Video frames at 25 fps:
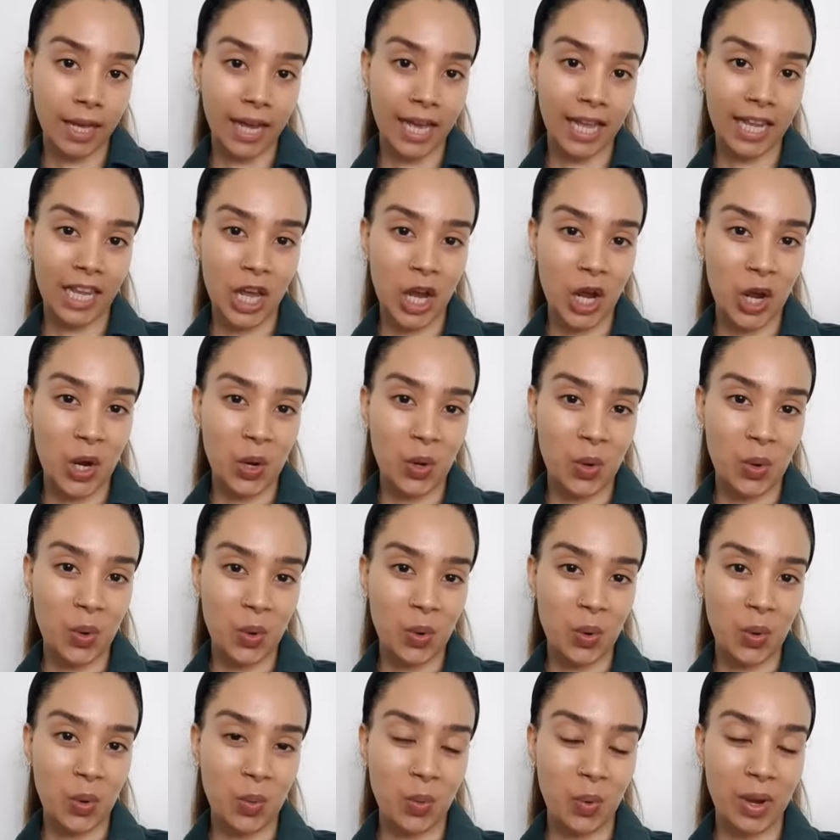
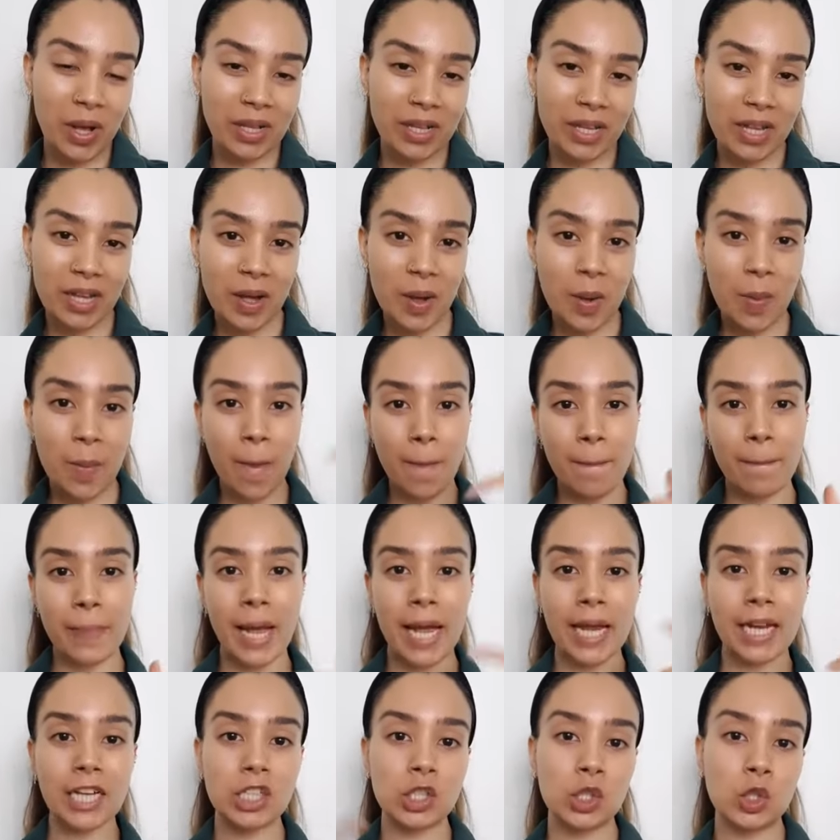Hello, welcome
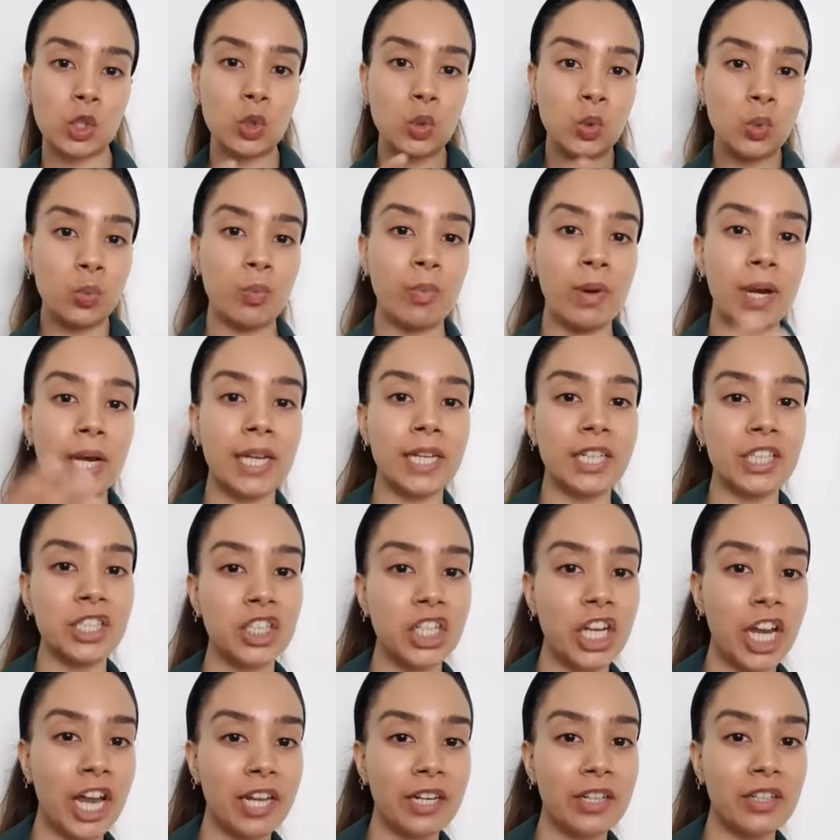back to my
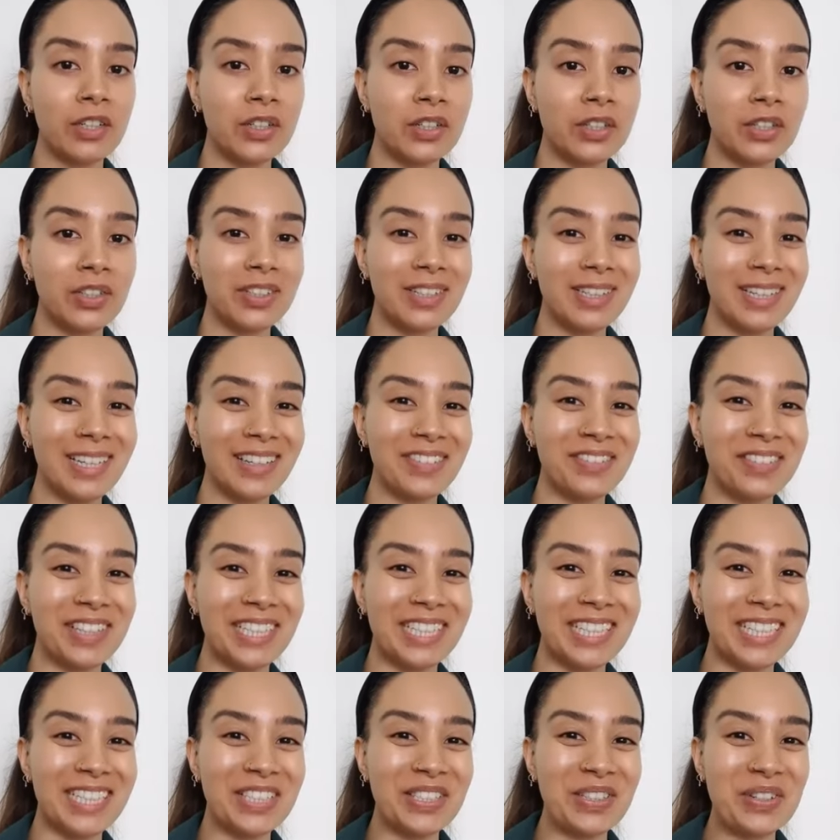channel. If
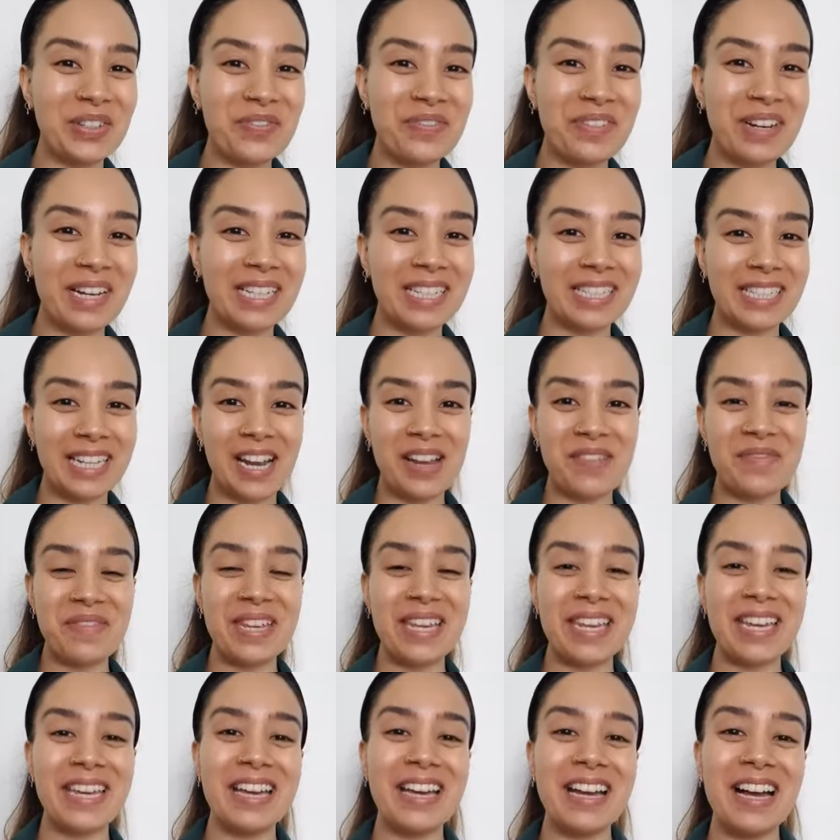this is your first time
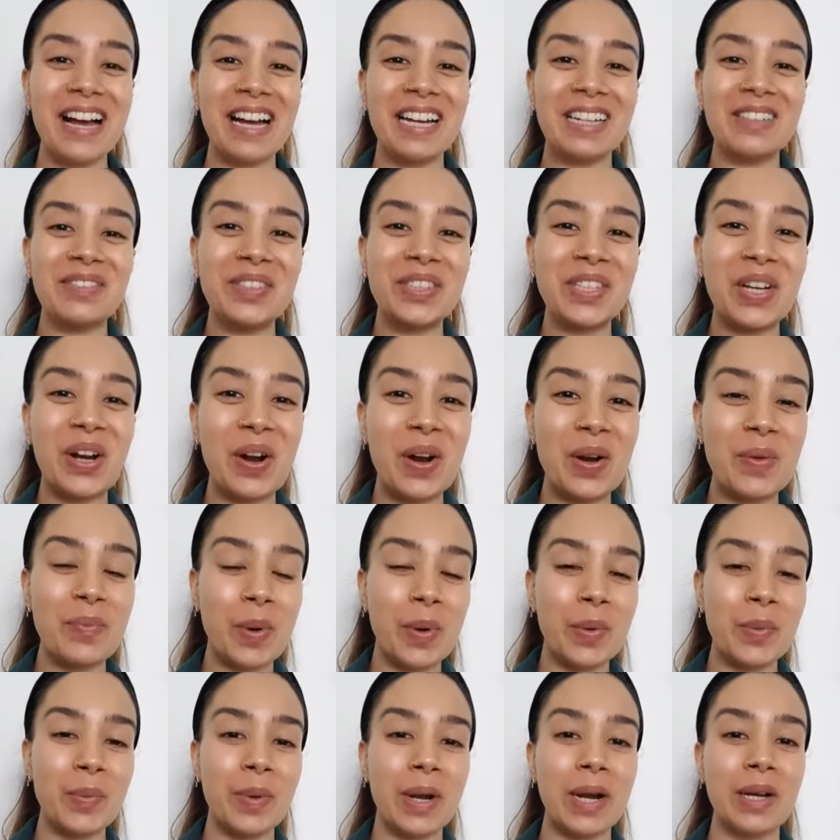here, I'm Zara,
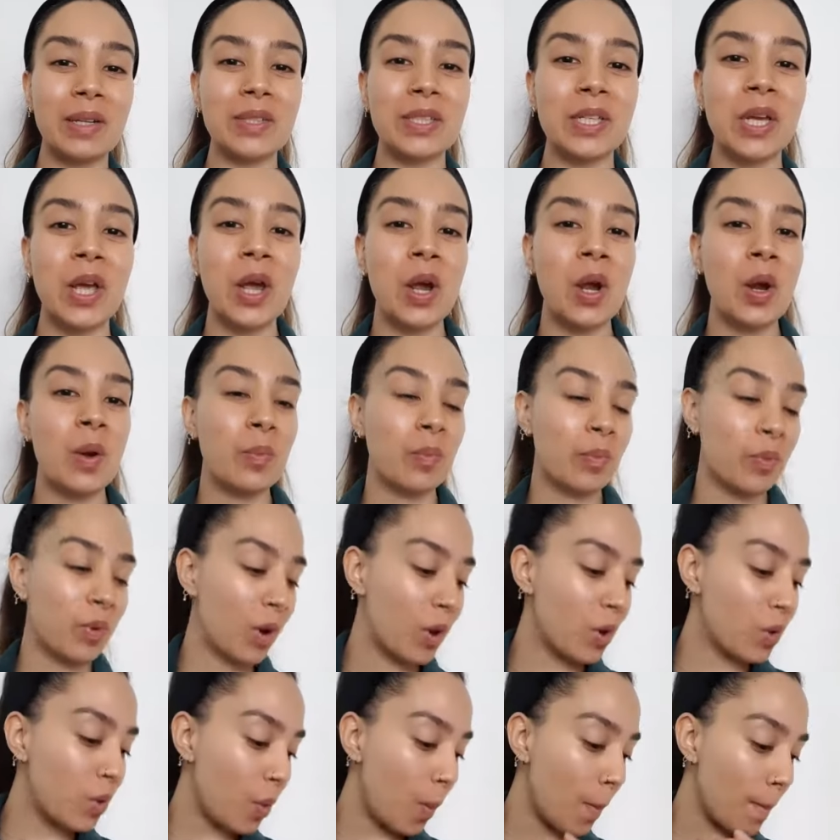Bobbi Brown's
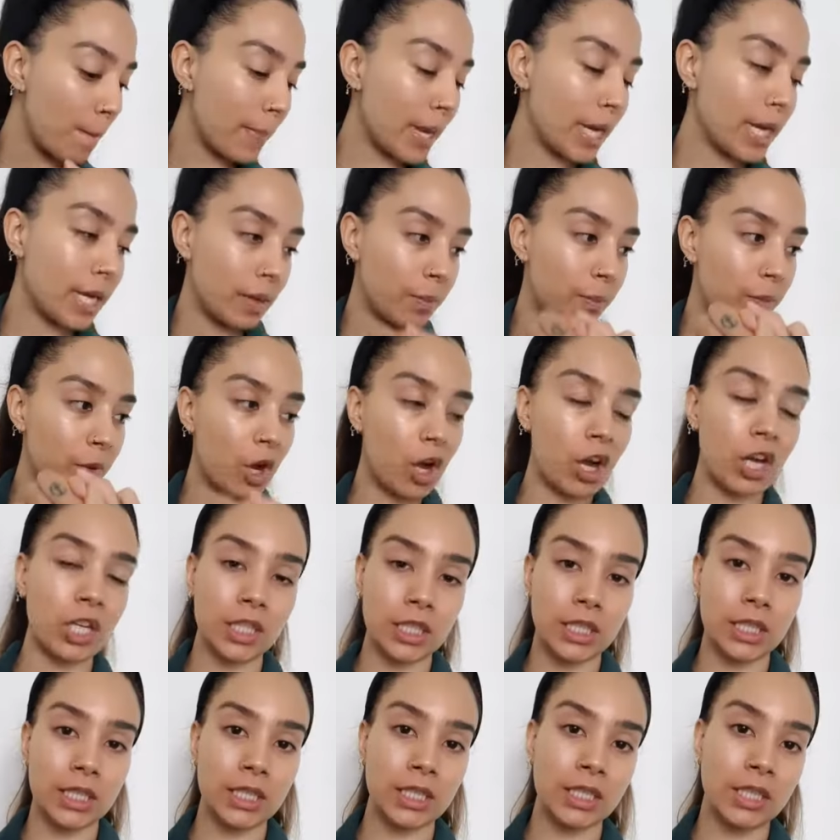pro makeup
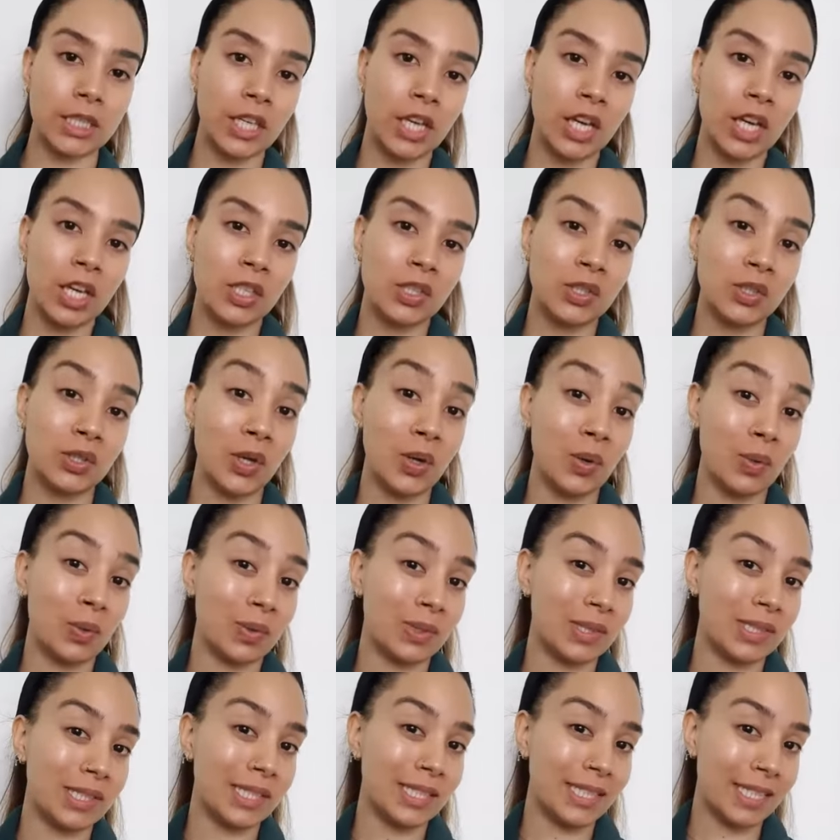artist. So
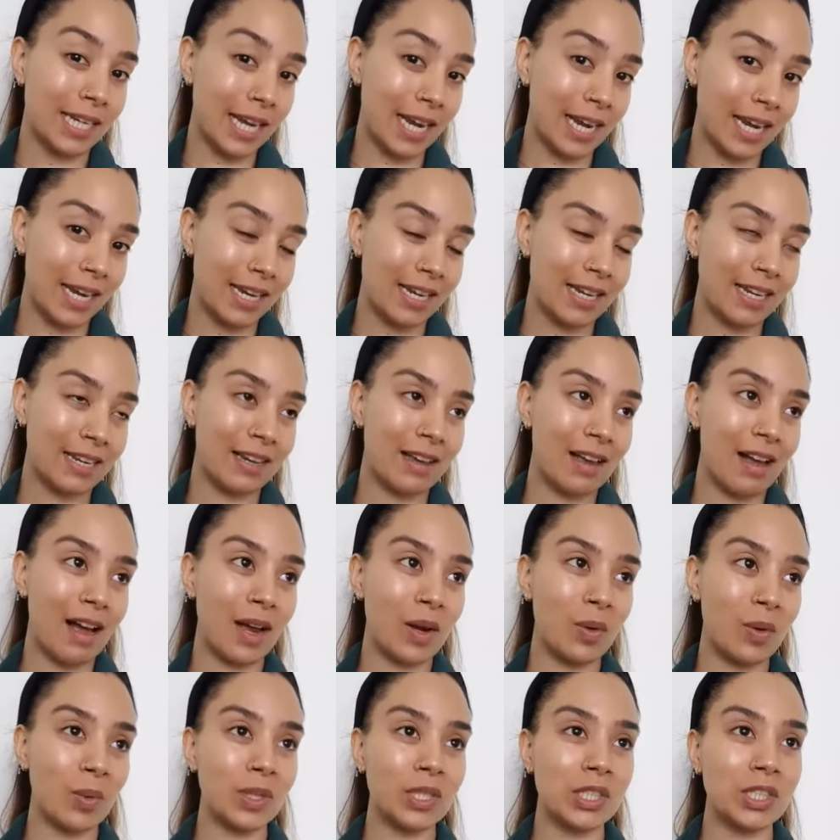today
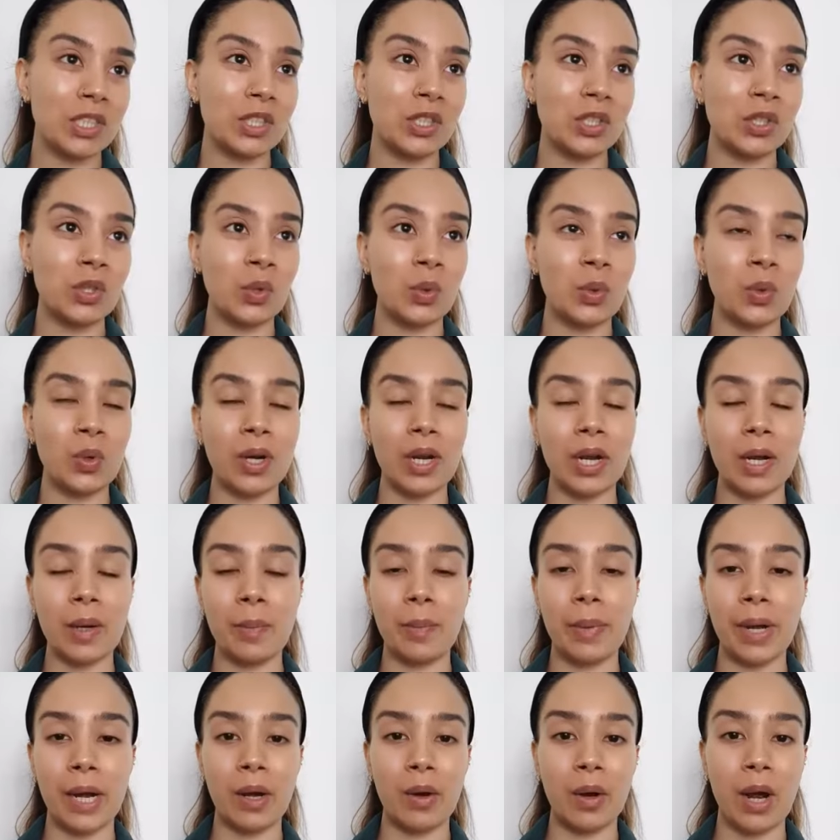I wanted to talk
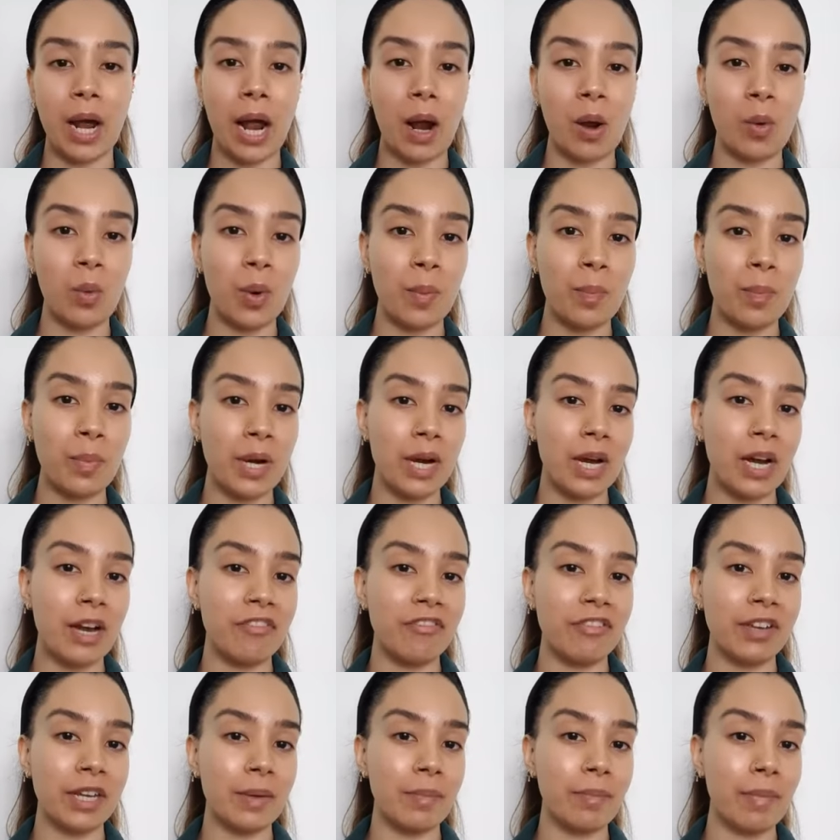about our
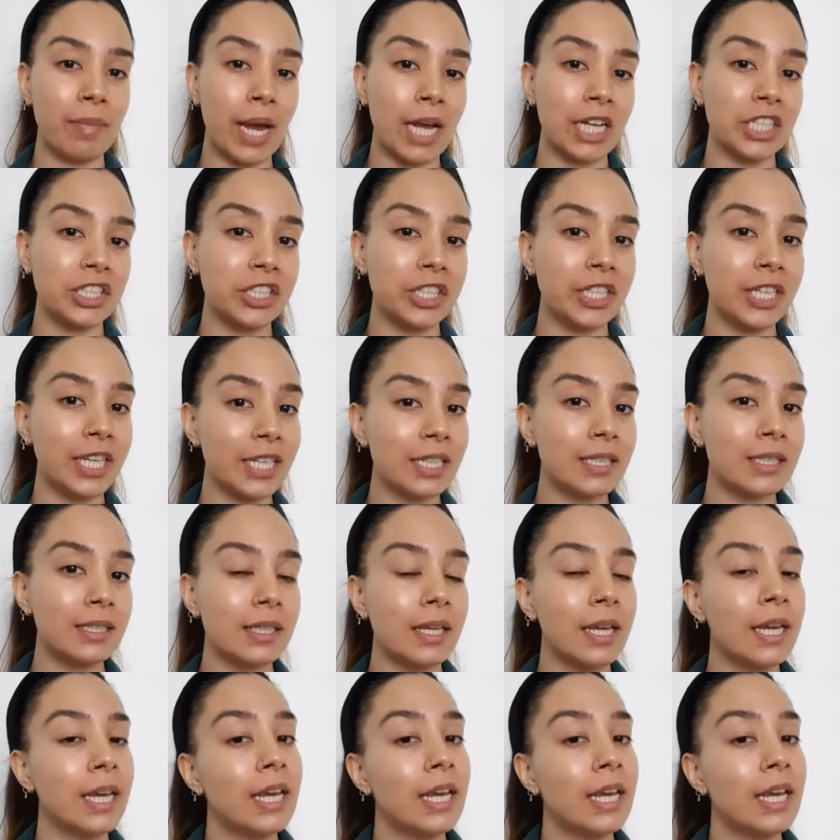perfect match kits.